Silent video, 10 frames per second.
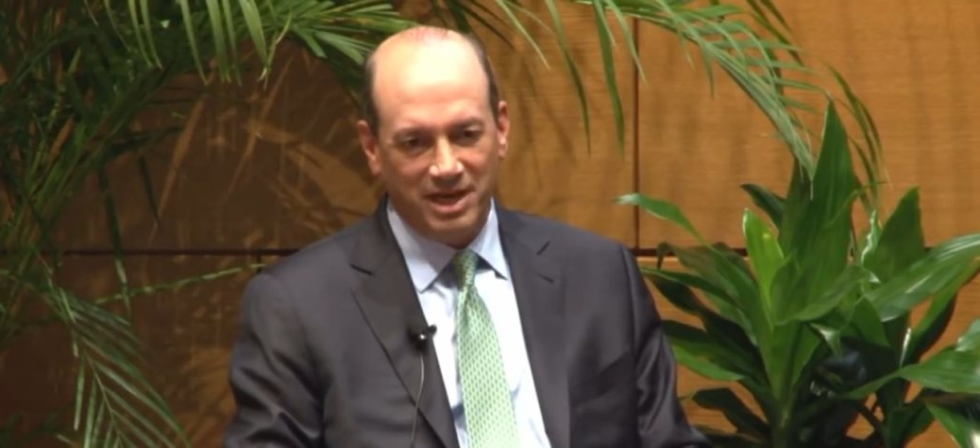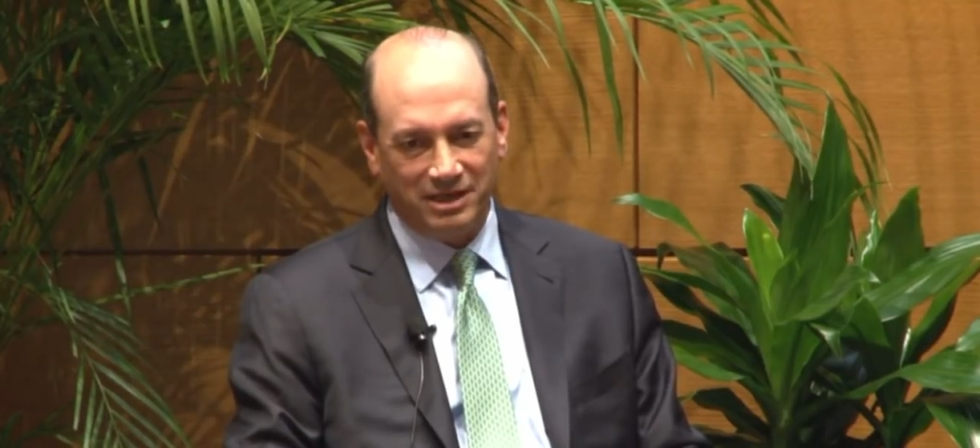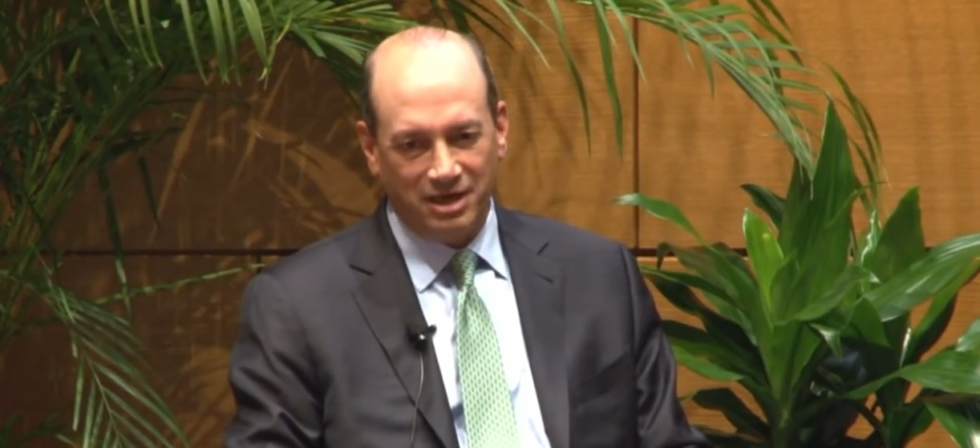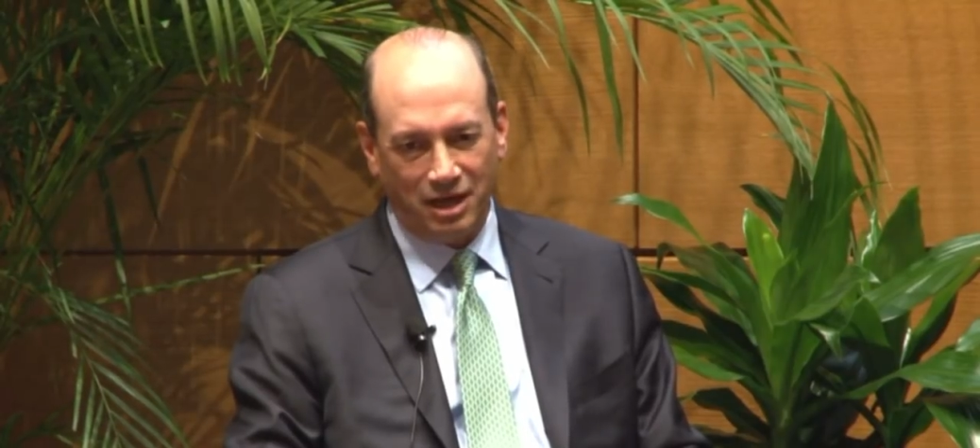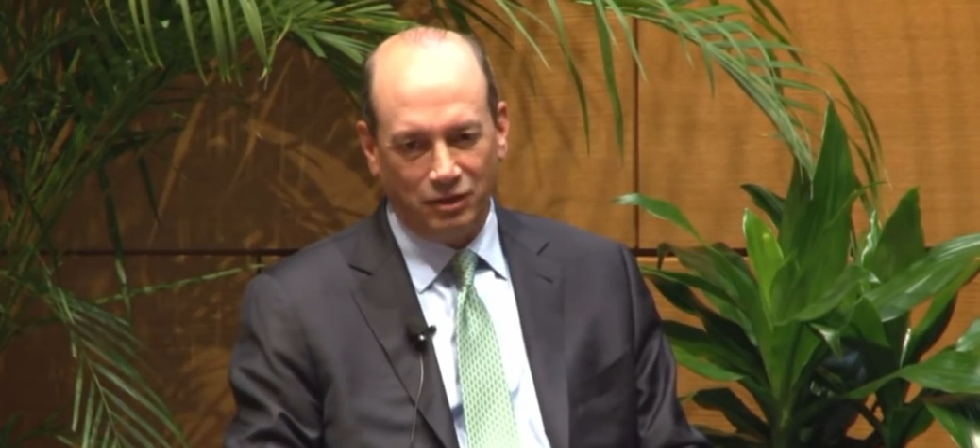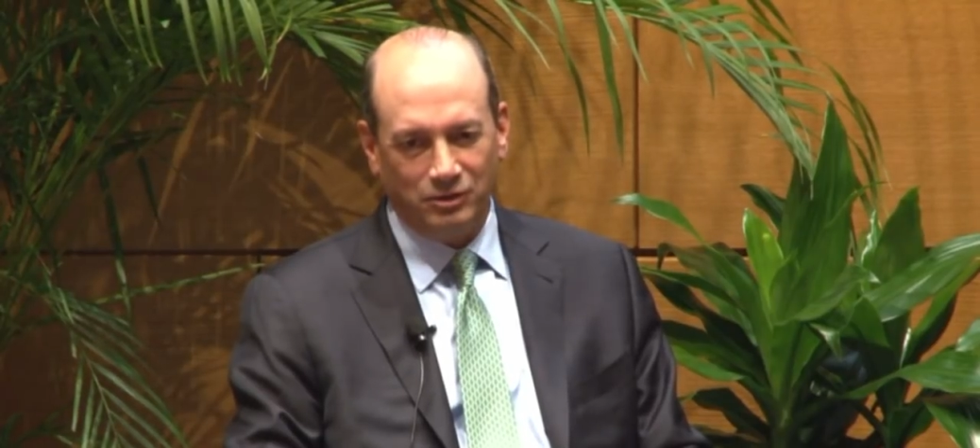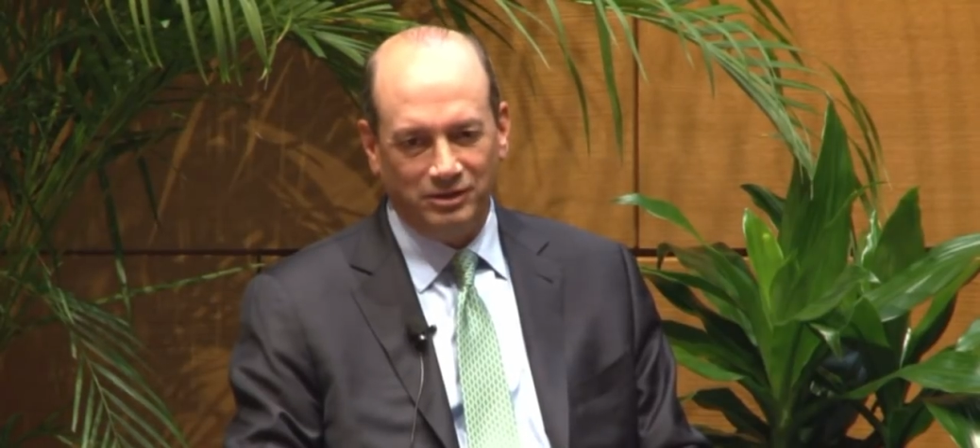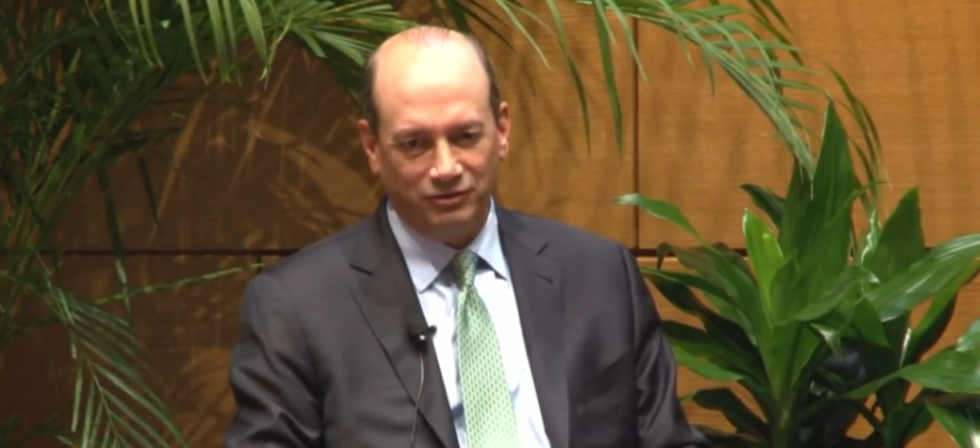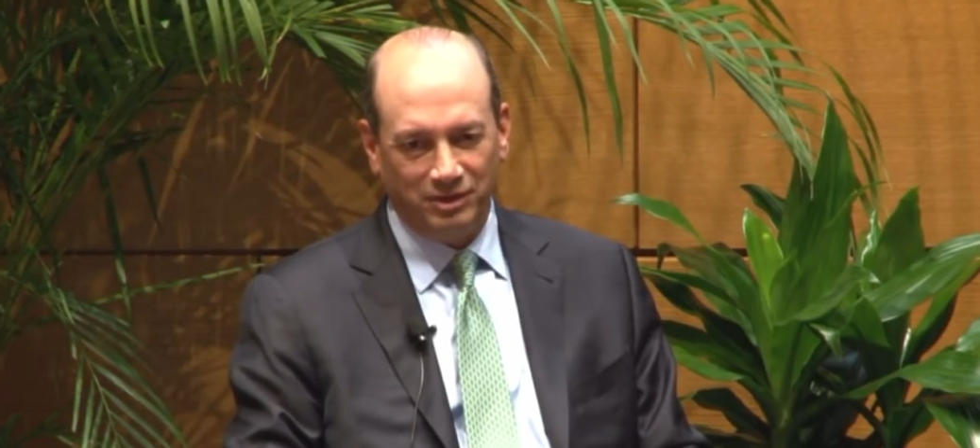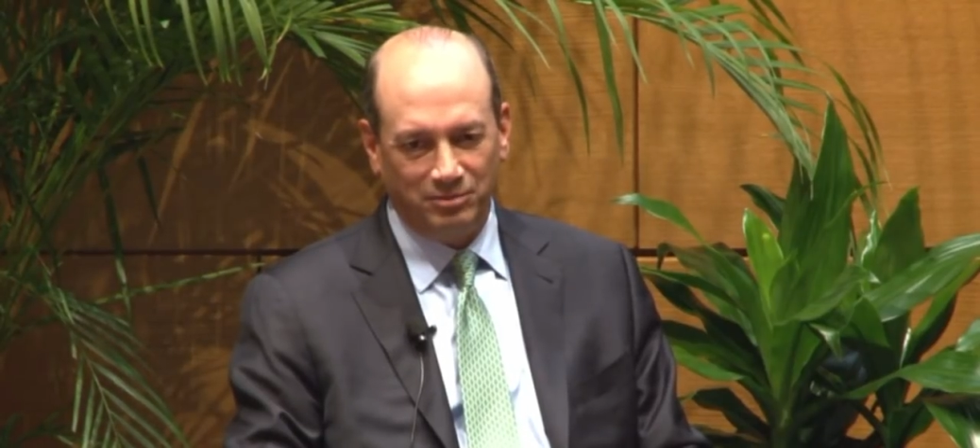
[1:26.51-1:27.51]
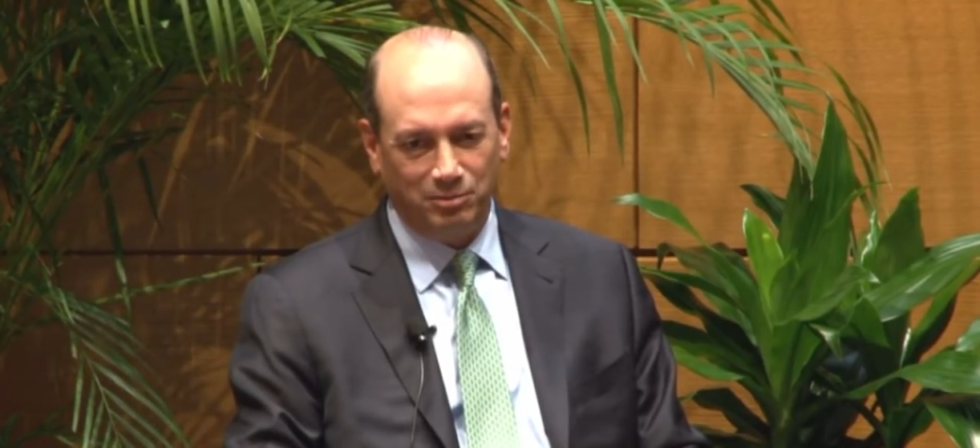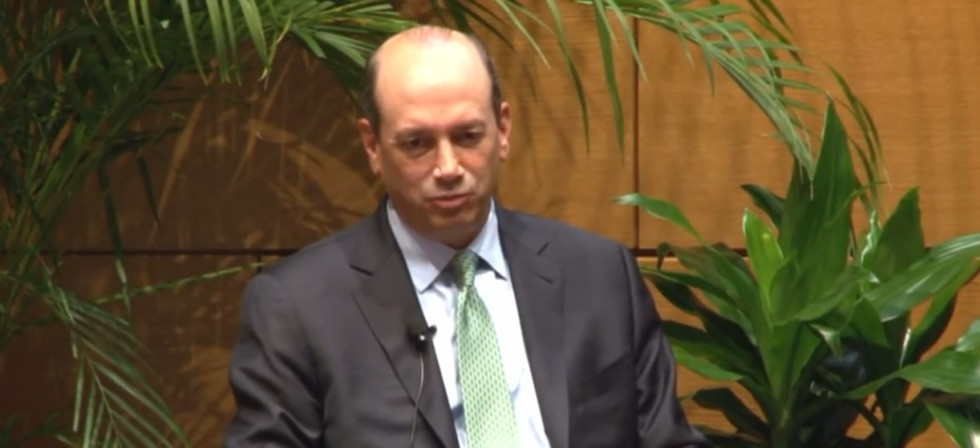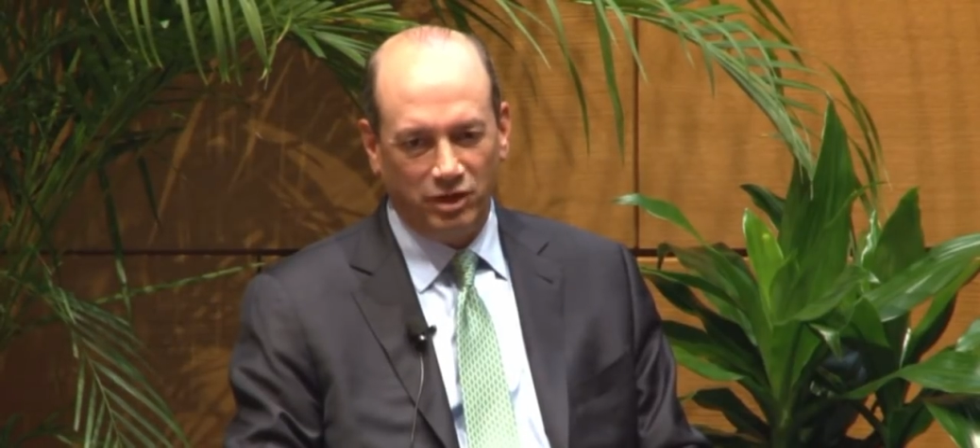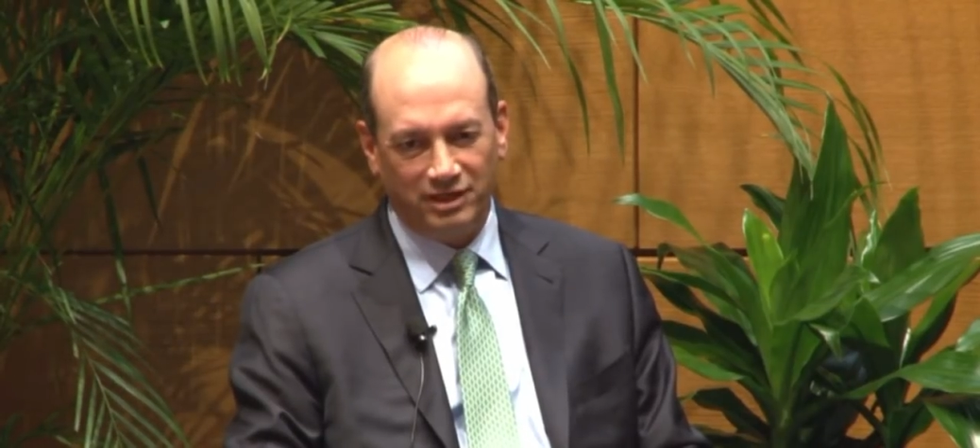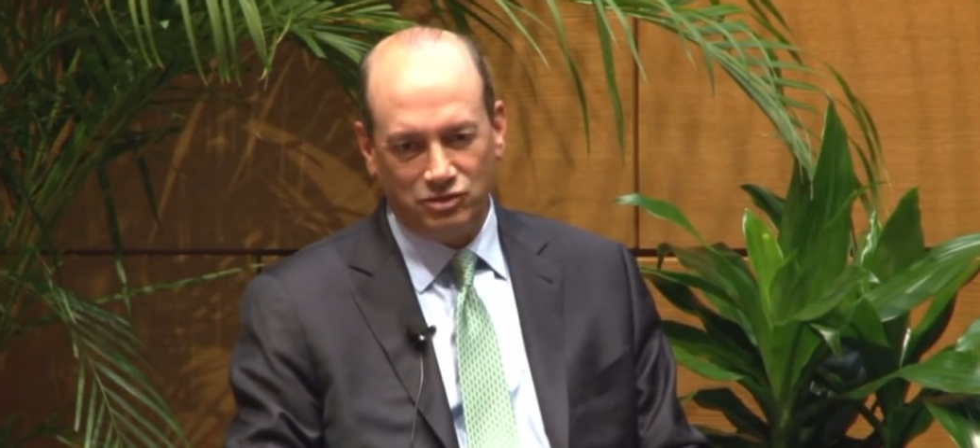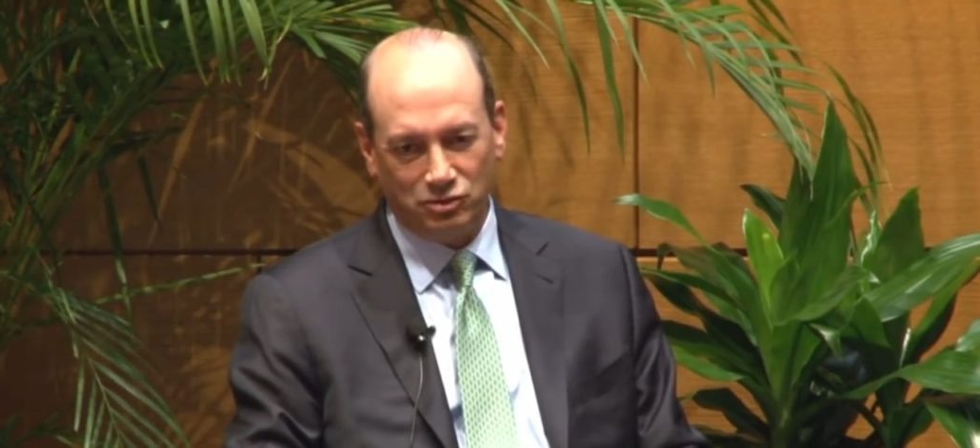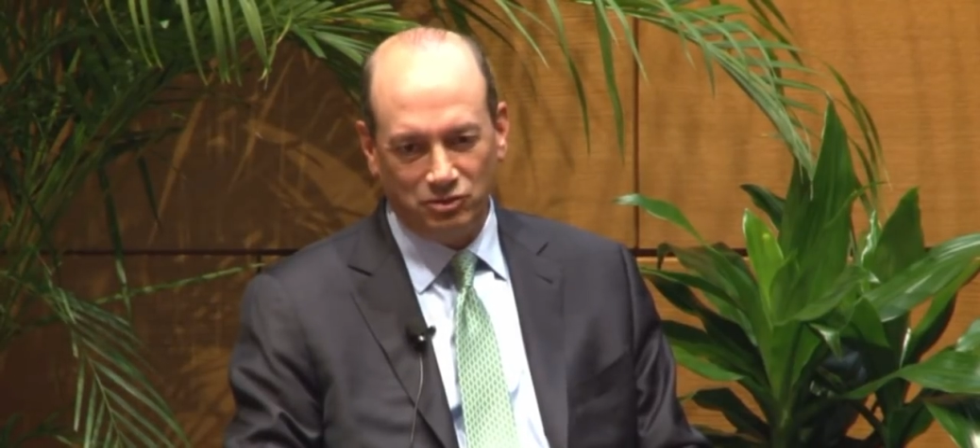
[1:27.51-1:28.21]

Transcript: you make $1, and if it breaks,